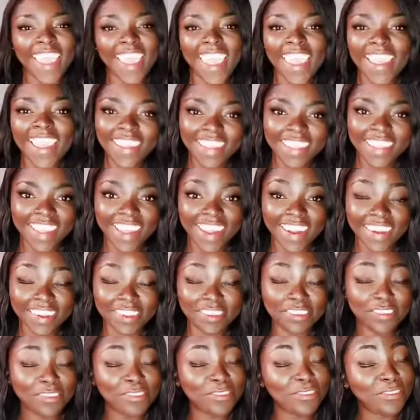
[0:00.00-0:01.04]
Hey
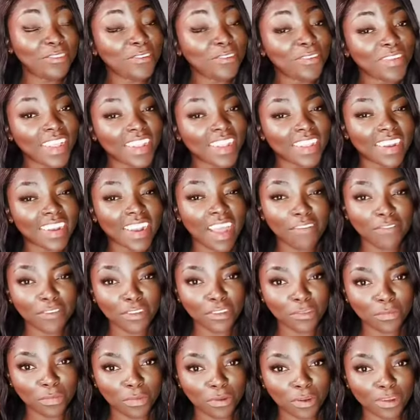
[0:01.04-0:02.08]
there, did you know that an
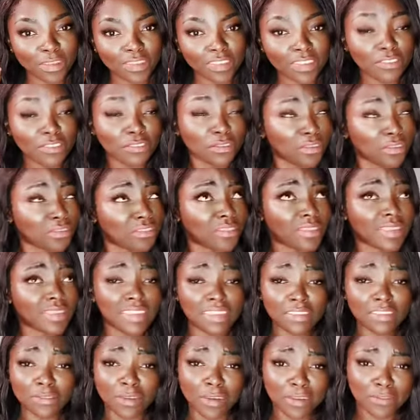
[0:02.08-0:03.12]
average person touches
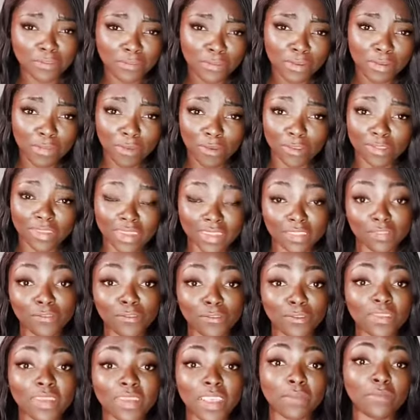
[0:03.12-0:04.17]
his or her phone about
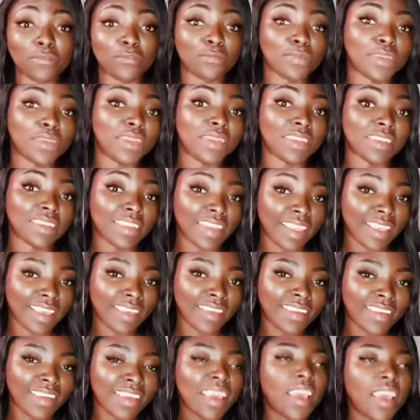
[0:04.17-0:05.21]
34 times within a
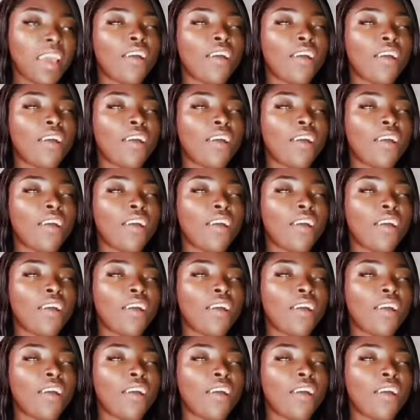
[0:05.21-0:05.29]
day?